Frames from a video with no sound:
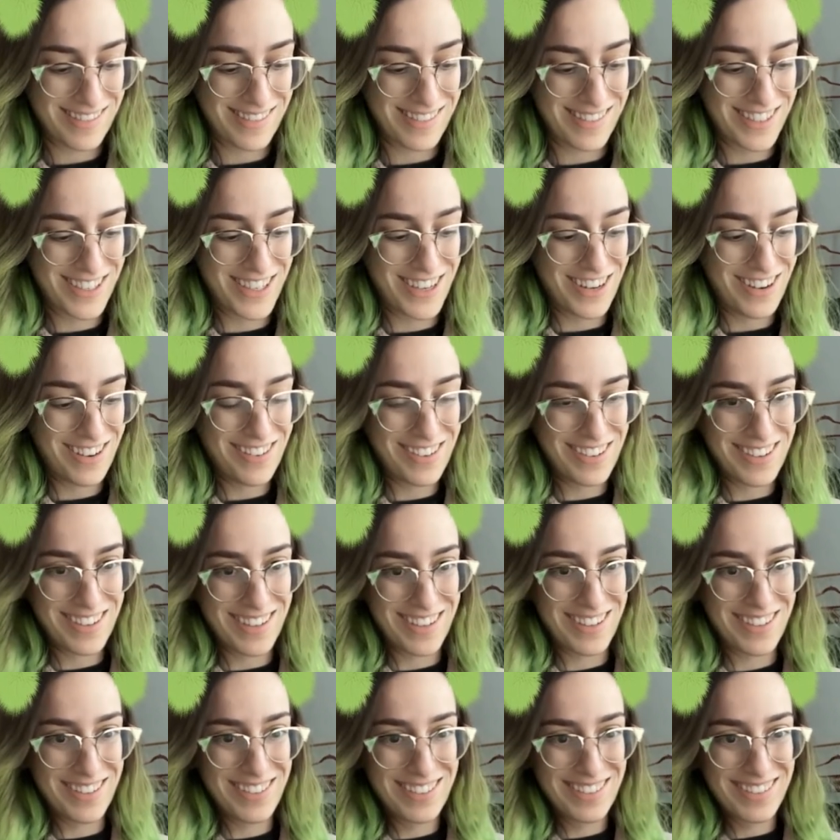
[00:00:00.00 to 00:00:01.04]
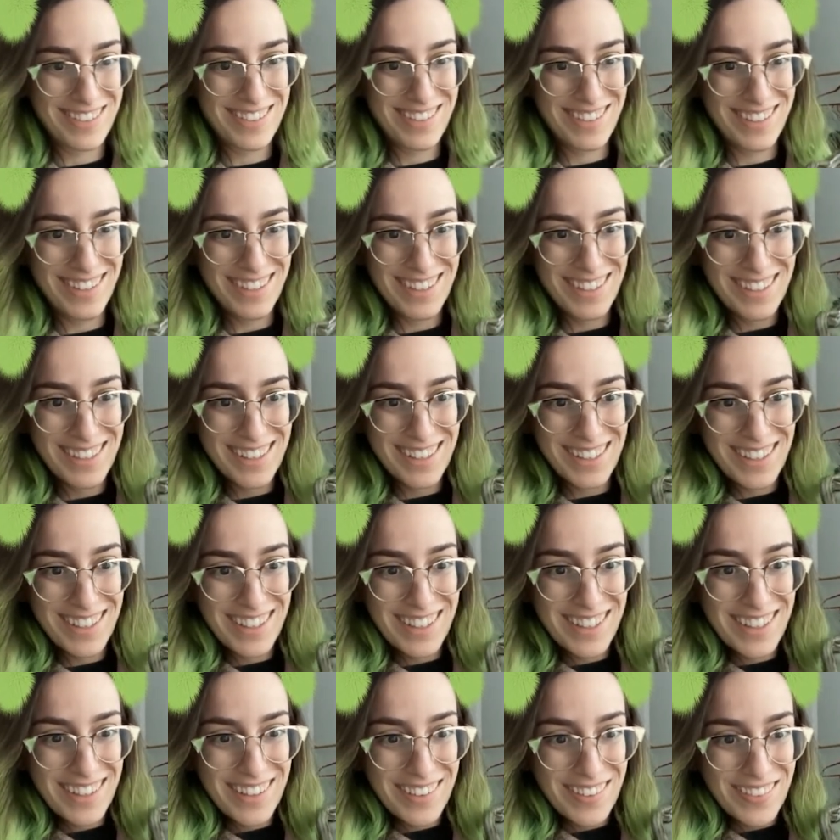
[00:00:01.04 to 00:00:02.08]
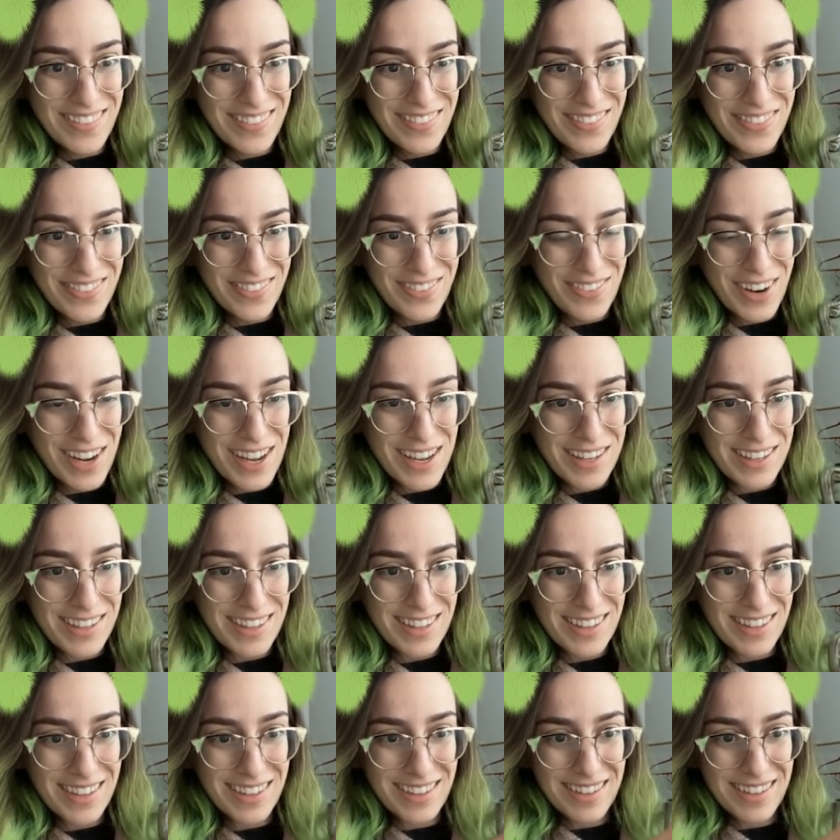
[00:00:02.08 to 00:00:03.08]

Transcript: show you. With